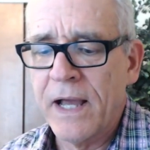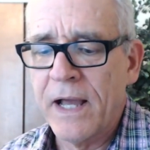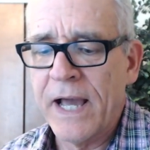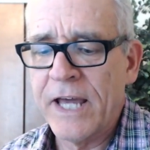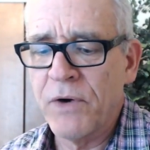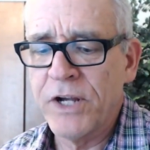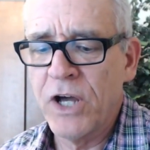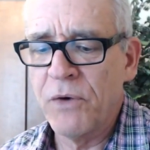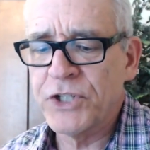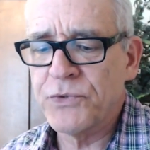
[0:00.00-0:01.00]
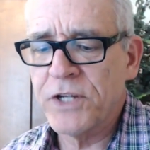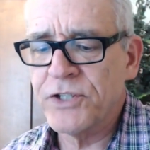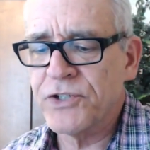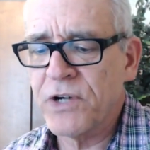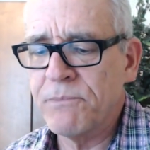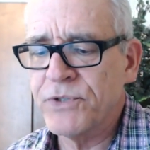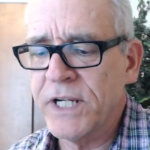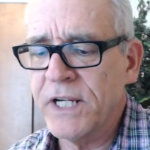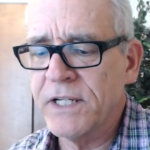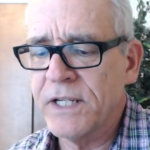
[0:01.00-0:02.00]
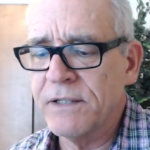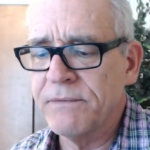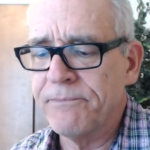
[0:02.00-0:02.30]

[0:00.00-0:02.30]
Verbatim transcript: How do I know which register I'm singing in?